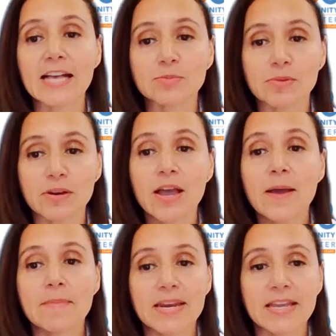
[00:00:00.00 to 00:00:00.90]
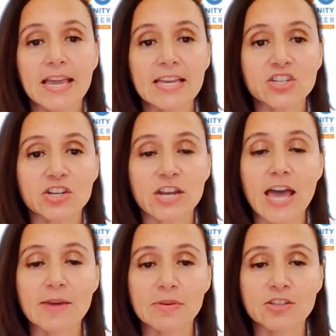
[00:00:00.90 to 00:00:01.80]
asthma medication
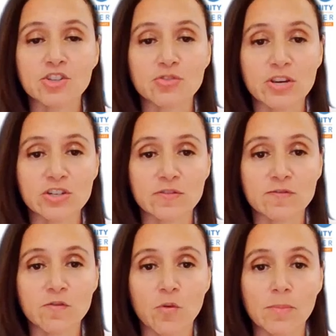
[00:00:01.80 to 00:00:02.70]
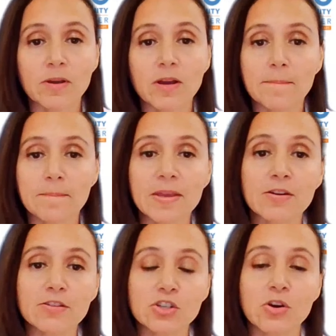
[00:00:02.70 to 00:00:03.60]
administration form,
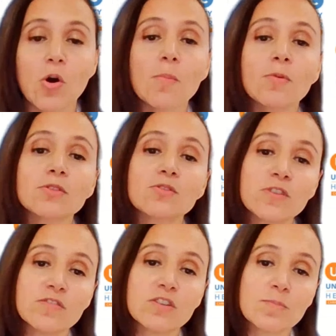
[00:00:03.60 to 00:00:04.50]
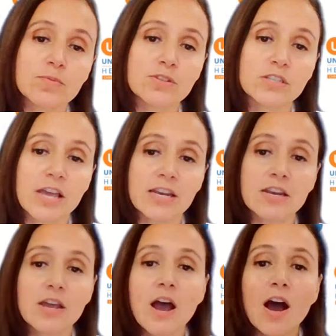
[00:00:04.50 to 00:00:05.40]
compared to almost 50%
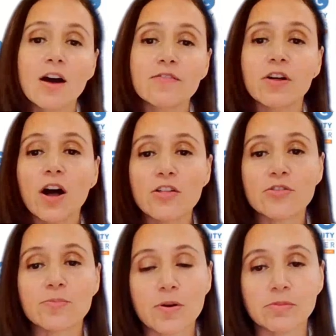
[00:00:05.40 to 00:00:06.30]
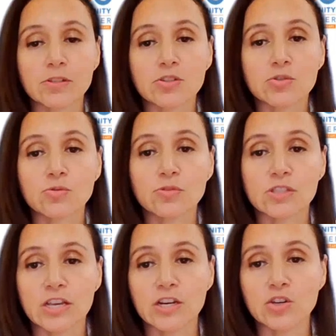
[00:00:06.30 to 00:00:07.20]
of the other public
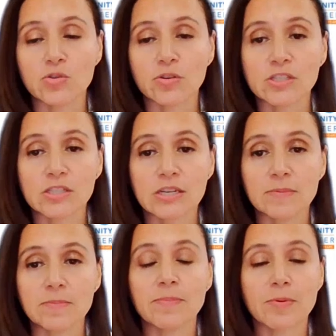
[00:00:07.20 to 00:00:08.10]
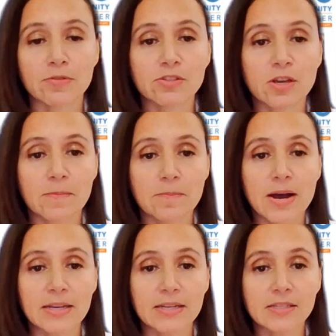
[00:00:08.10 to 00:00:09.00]
schools in New York City boroughs
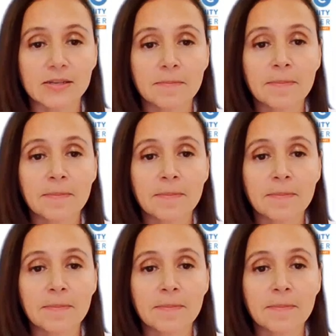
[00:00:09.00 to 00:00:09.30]
combined.